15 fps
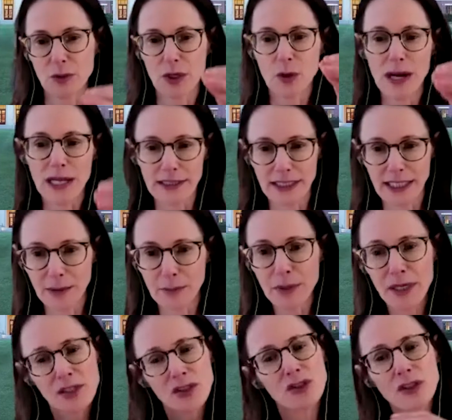equality,
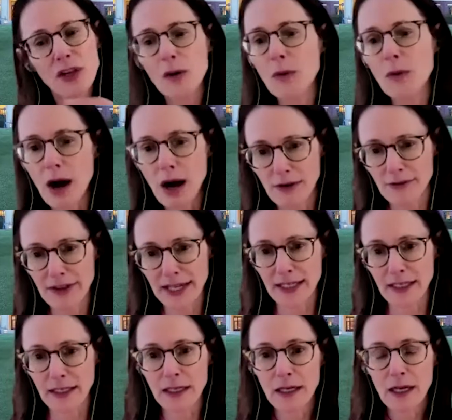because so often